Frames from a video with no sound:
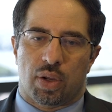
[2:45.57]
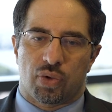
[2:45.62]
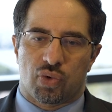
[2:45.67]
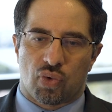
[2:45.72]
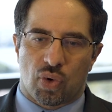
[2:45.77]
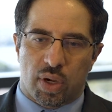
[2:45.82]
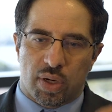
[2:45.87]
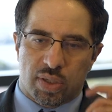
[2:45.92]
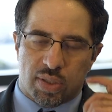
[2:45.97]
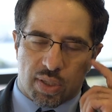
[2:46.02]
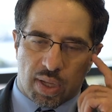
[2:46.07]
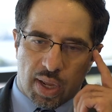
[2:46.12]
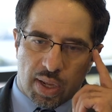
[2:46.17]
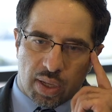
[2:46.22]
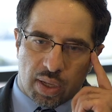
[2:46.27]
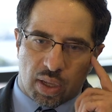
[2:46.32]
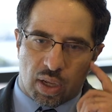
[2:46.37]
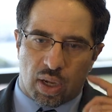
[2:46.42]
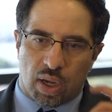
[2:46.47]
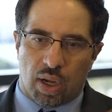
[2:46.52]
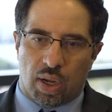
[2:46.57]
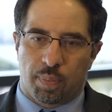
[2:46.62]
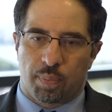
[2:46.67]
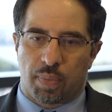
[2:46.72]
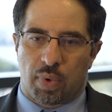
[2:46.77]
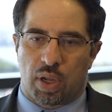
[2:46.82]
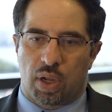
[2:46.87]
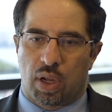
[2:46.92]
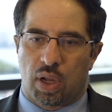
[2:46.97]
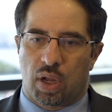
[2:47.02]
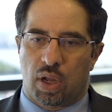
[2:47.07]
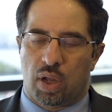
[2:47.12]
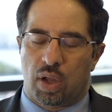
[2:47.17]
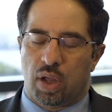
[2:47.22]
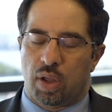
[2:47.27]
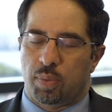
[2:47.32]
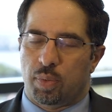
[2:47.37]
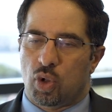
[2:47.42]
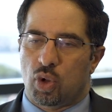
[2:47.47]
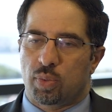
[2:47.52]
drugs like
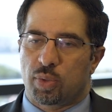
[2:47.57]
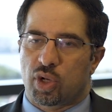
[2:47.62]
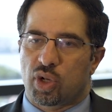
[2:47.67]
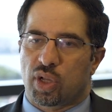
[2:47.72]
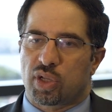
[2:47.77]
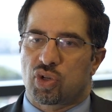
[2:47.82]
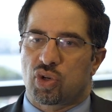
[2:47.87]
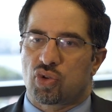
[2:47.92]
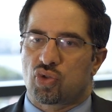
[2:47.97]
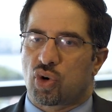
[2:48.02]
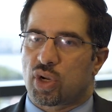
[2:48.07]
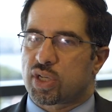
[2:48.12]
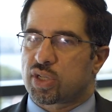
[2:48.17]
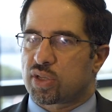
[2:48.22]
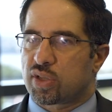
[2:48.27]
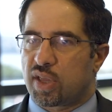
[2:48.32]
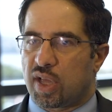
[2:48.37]
immune modulatory drugs,